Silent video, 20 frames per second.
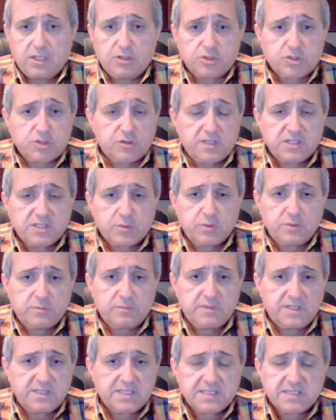So
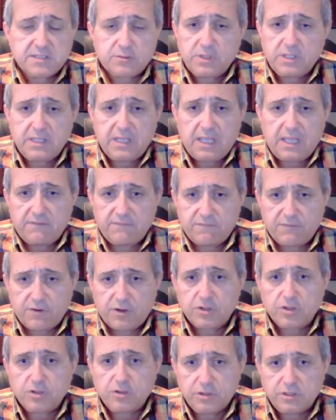this is really a
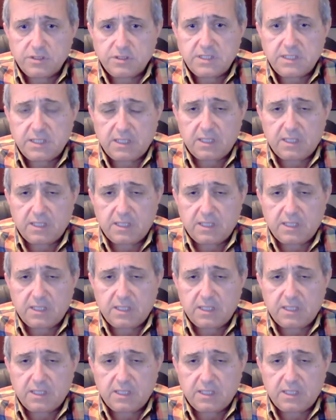very good